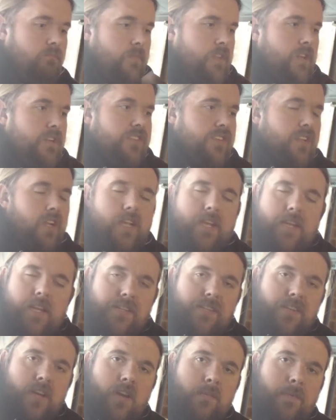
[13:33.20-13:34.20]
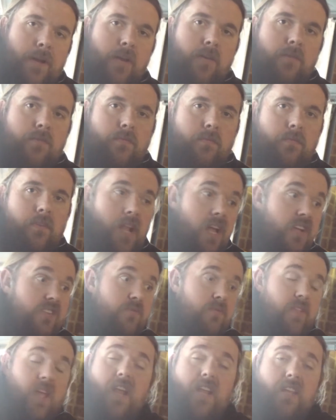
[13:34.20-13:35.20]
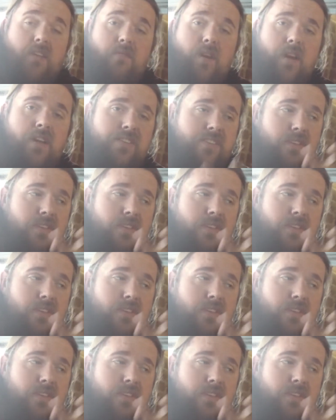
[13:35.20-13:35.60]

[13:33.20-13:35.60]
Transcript: Celica turbo clutch with it anyway,